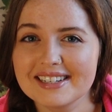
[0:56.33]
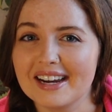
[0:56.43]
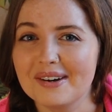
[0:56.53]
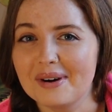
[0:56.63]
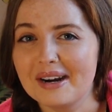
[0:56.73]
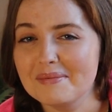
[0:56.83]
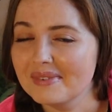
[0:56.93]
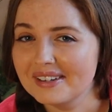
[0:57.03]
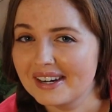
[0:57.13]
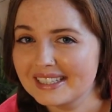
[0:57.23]
Now,
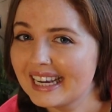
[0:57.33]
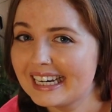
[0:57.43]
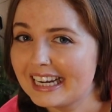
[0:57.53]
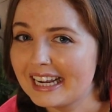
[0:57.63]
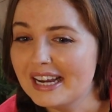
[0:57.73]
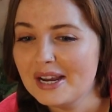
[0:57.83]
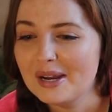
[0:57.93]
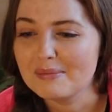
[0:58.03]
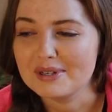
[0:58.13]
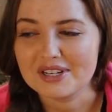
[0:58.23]
I'm not getting
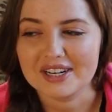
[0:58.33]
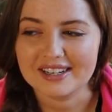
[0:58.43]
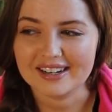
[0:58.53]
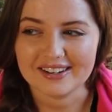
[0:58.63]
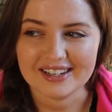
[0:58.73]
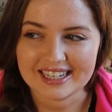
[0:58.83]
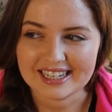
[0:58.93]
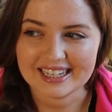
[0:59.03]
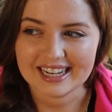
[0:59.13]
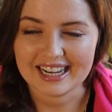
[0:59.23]

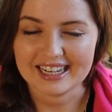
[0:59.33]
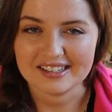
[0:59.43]
particularly